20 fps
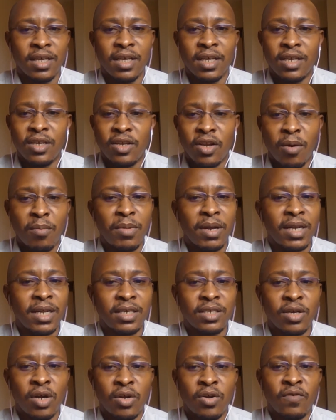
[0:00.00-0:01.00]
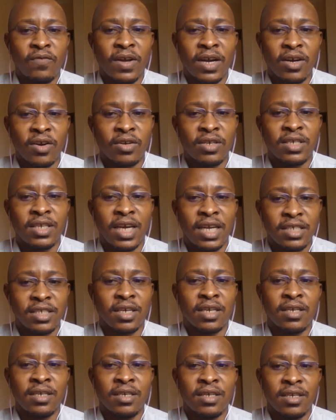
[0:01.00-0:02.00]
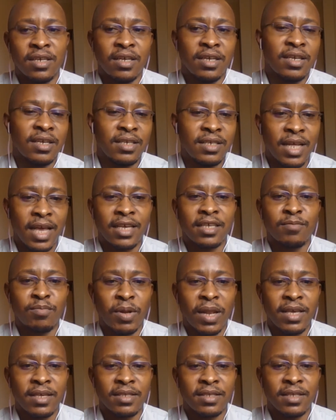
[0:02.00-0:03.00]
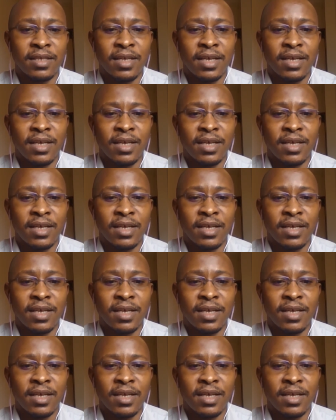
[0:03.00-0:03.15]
normally turnover contagion takes place,